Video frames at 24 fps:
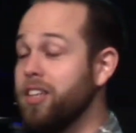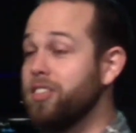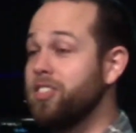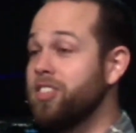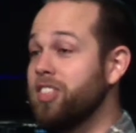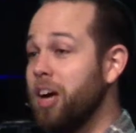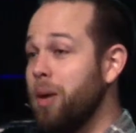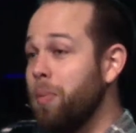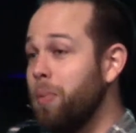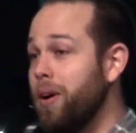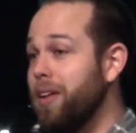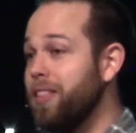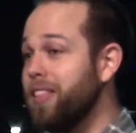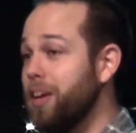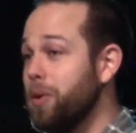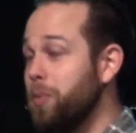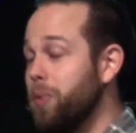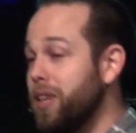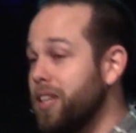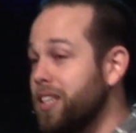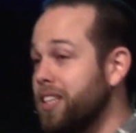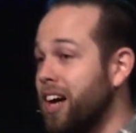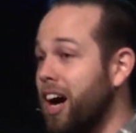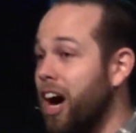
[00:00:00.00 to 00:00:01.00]
someone
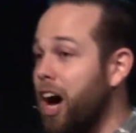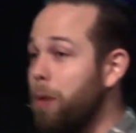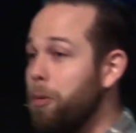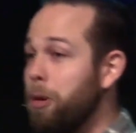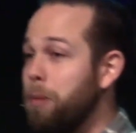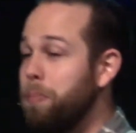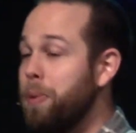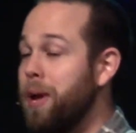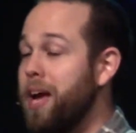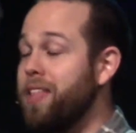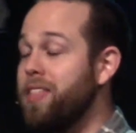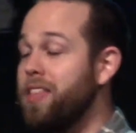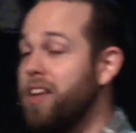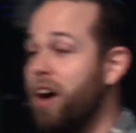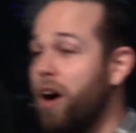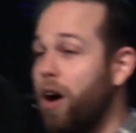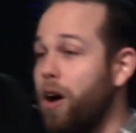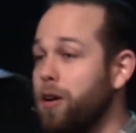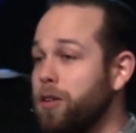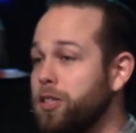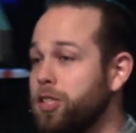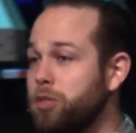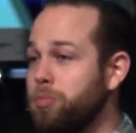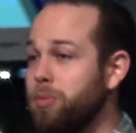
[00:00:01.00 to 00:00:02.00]
that would come and pay the
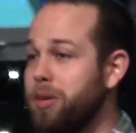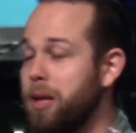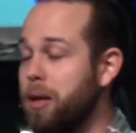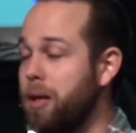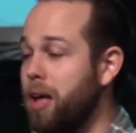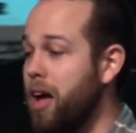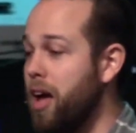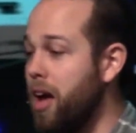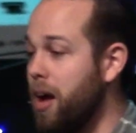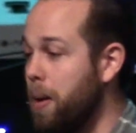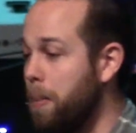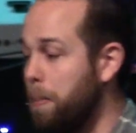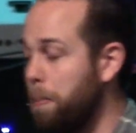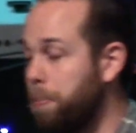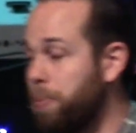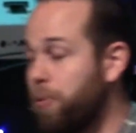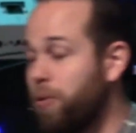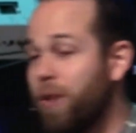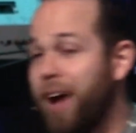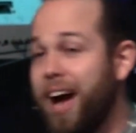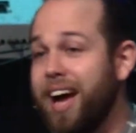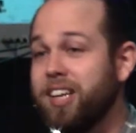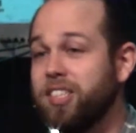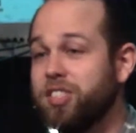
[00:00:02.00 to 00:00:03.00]
ultimate
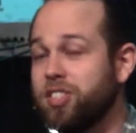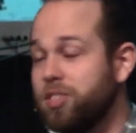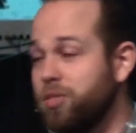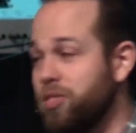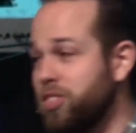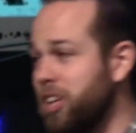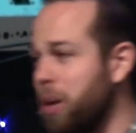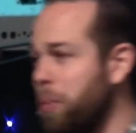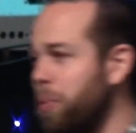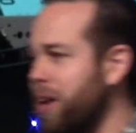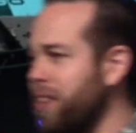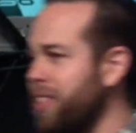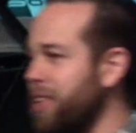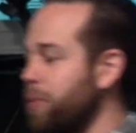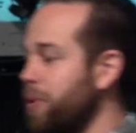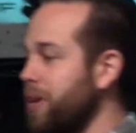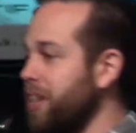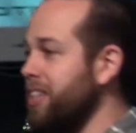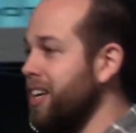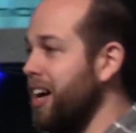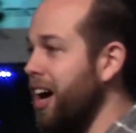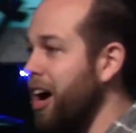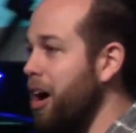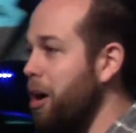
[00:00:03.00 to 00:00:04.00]
price, someone that
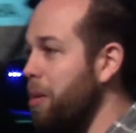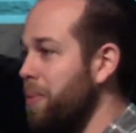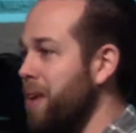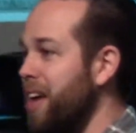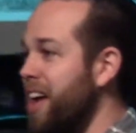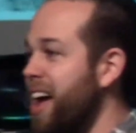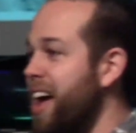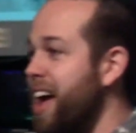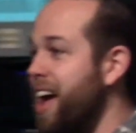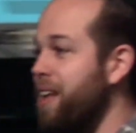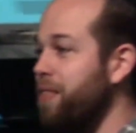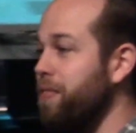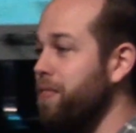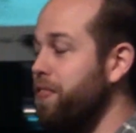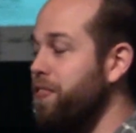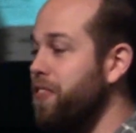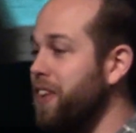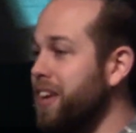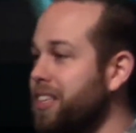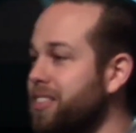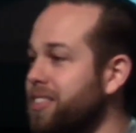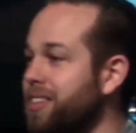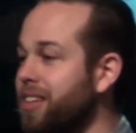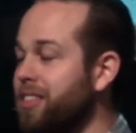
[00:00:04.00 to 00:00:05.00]
would come and
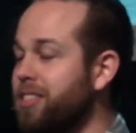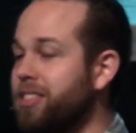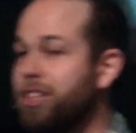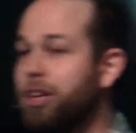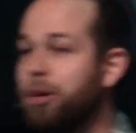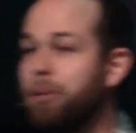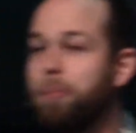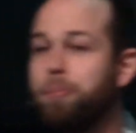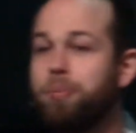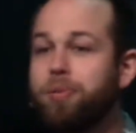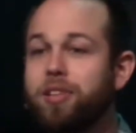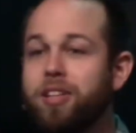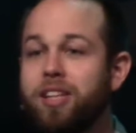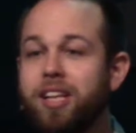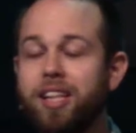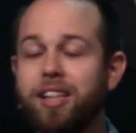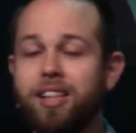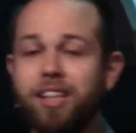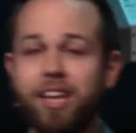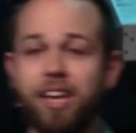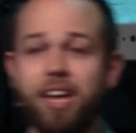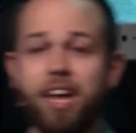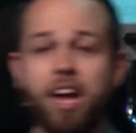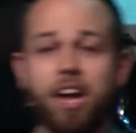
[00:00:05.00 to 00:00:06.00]
fix us
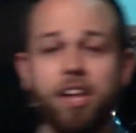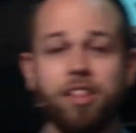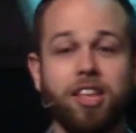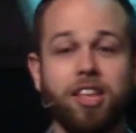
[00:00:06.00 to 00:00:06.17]
completely,